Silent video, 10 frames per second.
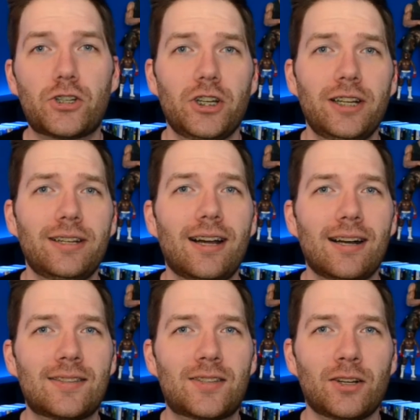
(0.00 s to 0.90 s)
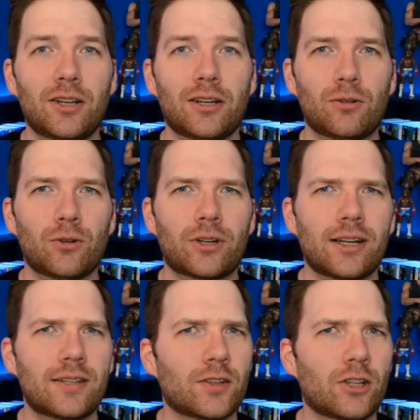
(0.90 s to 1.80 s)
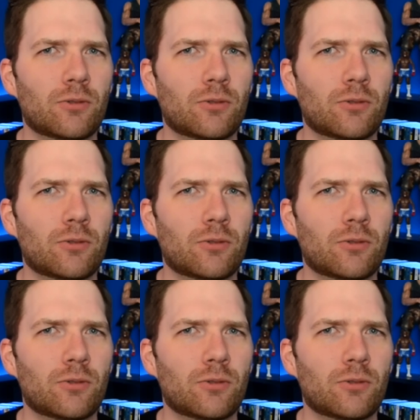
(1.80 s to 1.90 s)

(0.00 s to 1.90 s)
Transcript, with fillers: Shin Godzilla or Godzilla